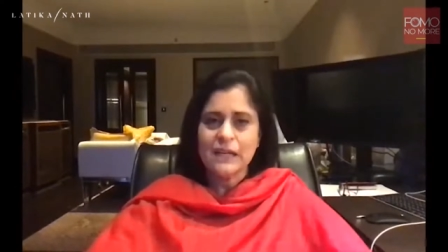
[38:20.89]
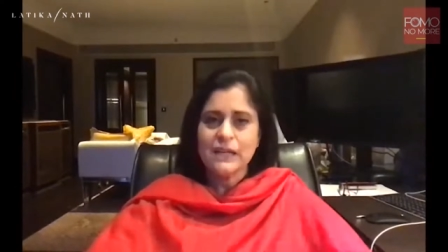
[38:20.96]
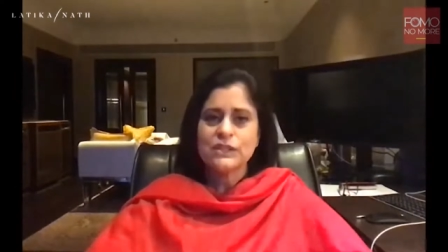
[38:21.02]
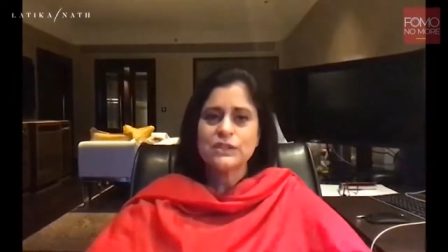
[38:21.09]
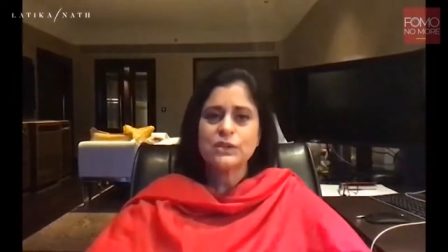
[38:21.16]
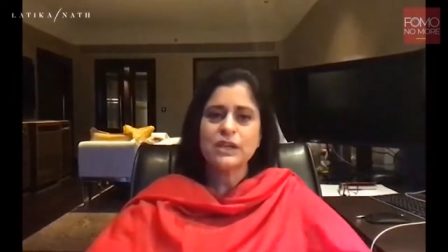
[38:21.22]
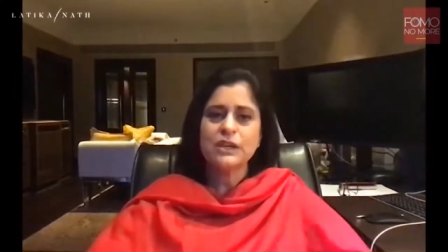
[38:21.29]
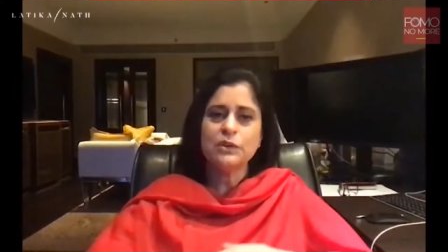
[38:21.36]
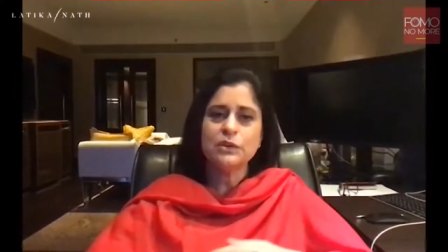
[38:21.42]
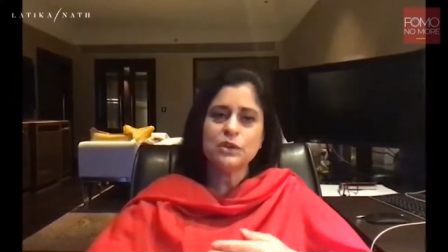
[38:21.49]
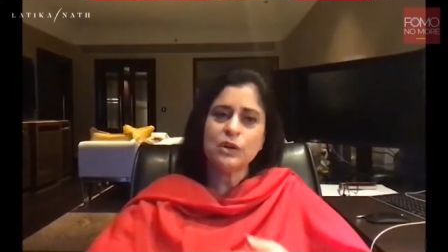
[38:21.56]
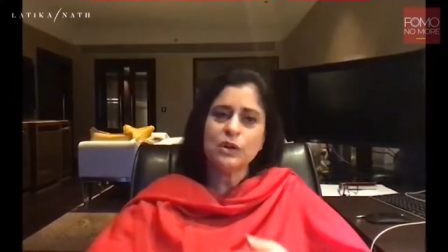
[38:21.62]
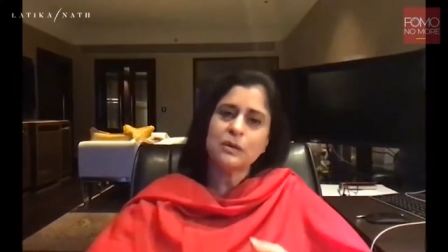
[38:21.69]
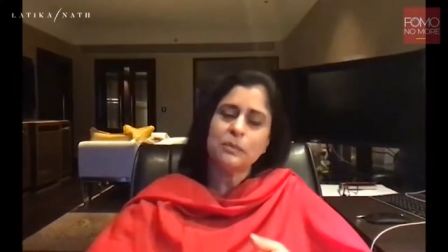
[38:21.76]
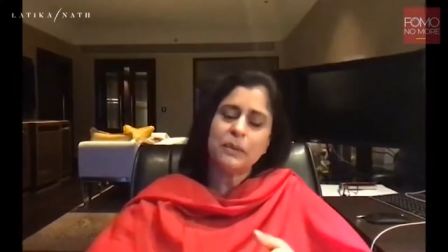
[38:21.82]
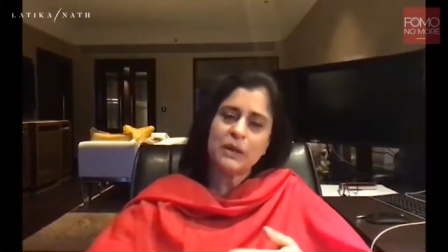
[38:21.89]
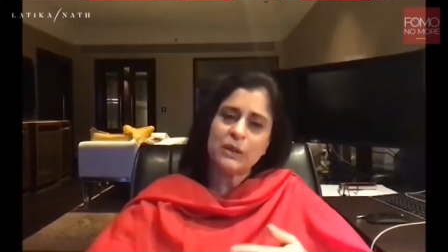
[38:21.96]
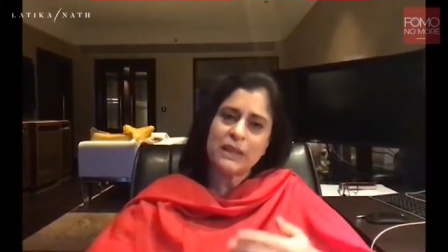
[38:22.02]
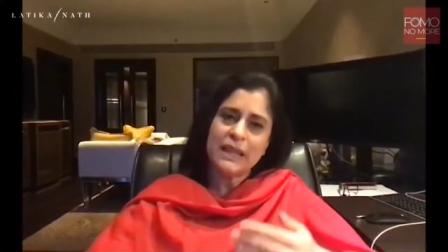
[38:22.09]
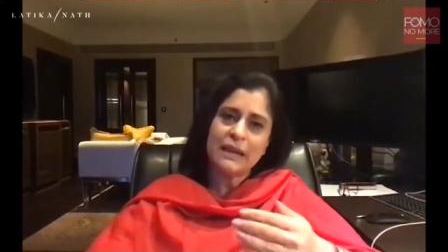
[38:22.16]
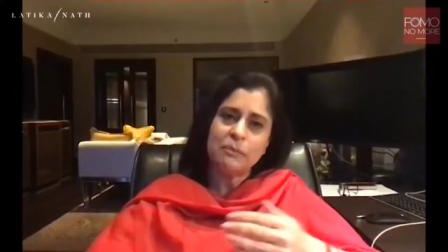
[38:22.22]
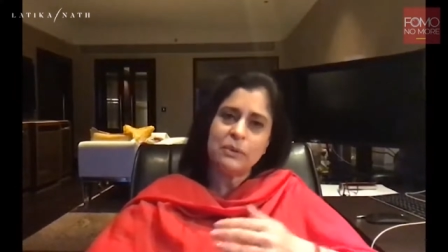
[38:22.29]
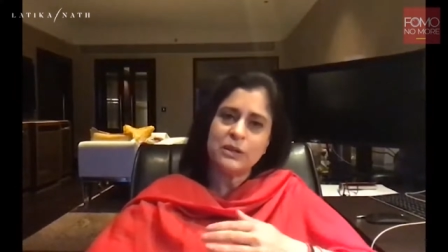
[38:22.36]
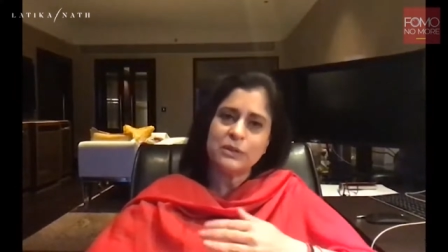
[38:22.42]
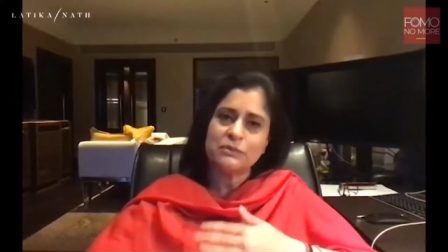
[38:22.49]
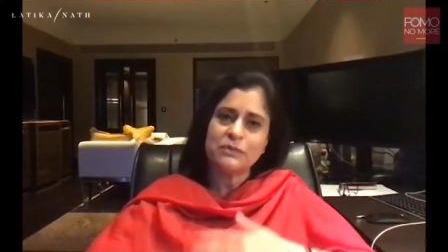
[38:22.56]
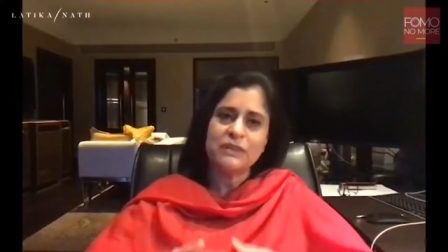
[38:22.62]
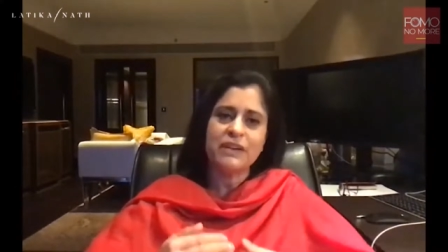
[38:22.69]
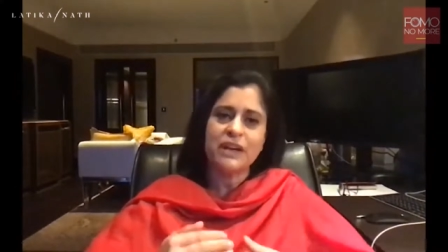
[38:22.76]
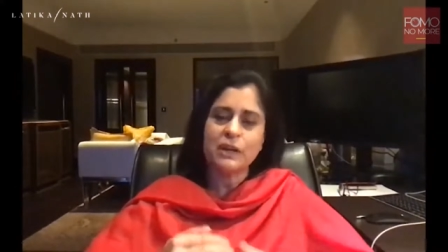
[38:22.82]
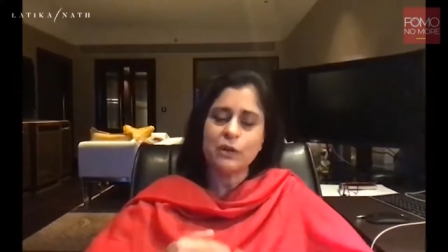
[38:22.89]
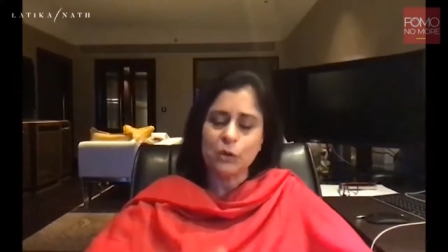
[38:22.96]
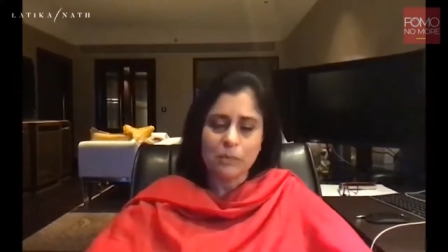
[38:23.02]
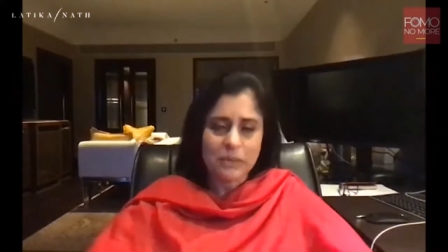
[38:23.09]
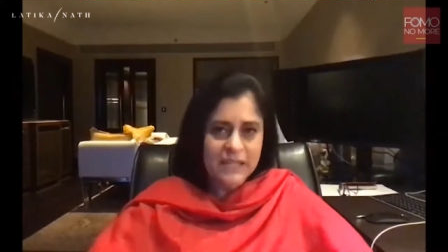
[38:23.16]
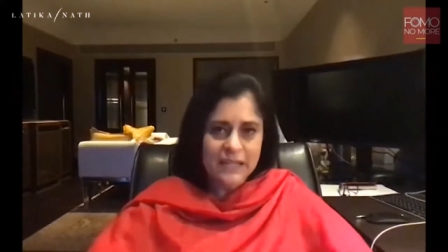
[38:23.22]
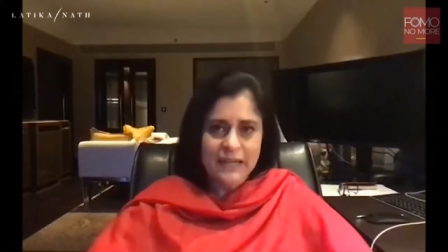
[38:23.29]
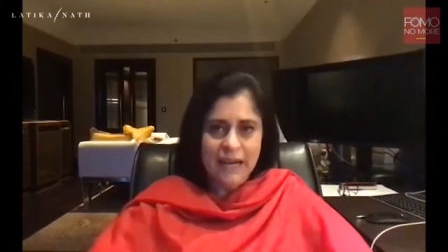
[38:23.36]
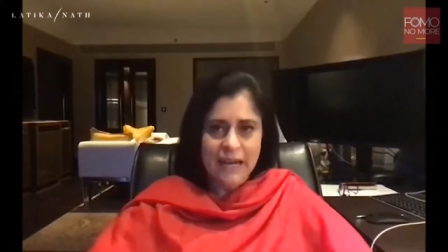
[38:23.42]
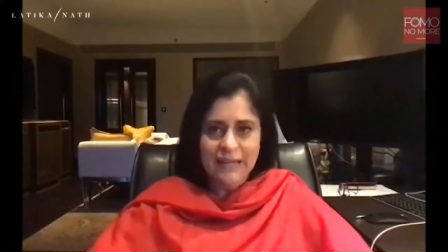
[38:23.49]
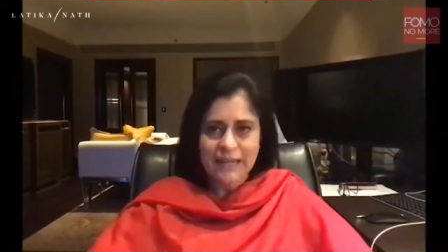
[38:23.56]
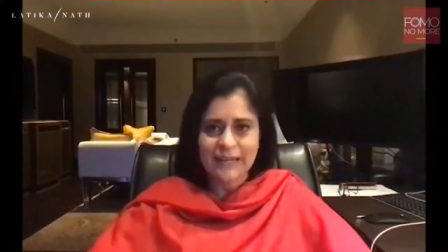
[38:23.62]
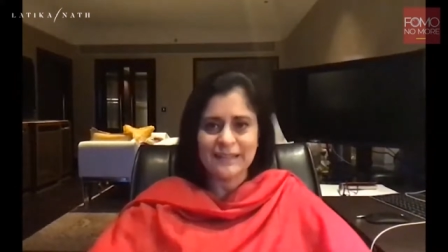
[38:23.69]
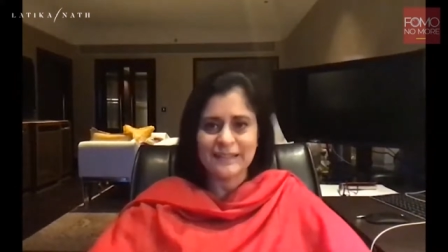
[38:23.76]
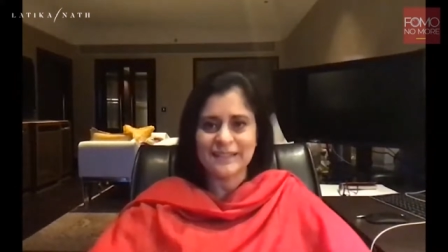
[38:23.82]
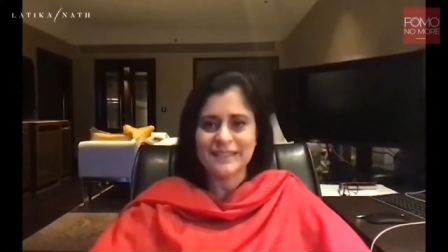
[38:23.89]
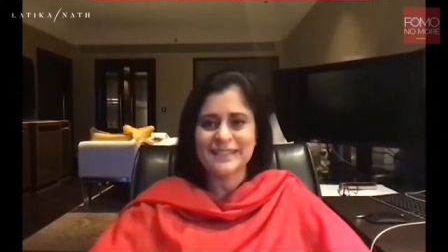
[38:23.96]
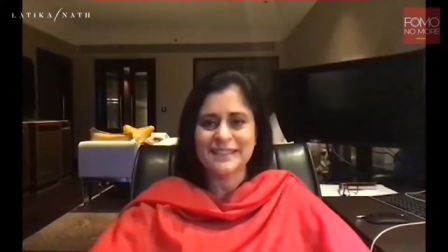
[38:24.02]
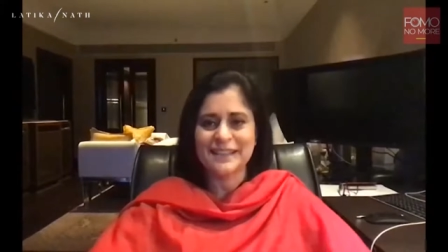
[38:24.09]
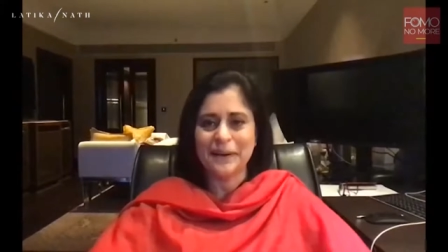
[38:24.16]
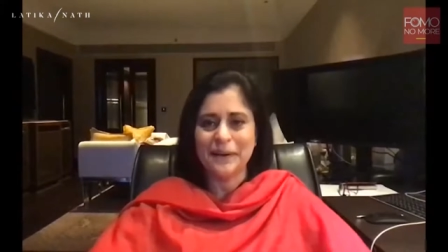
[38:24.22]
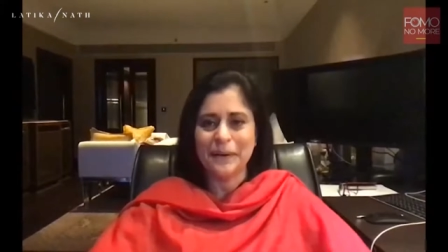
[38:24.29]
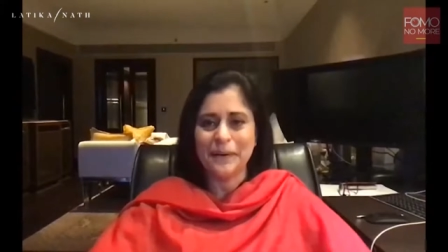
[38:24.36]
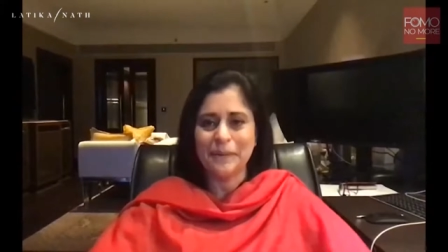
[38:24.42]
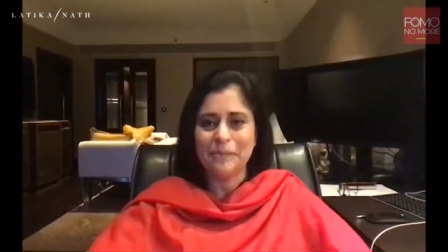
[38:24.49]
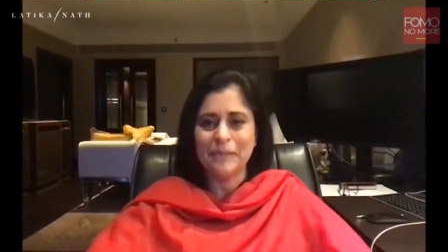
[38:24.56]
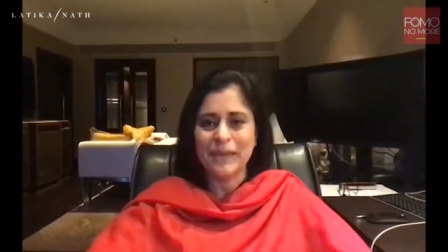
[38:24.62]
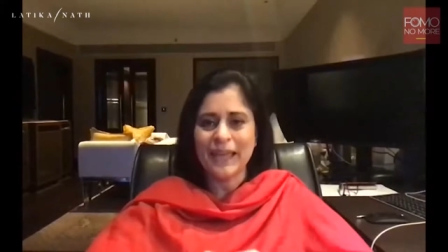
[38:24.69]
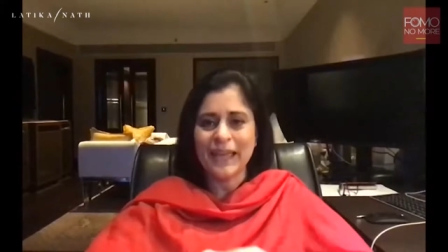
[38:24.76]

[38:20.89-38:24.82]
So, can you talk about that? Because we've had nobody telling us um,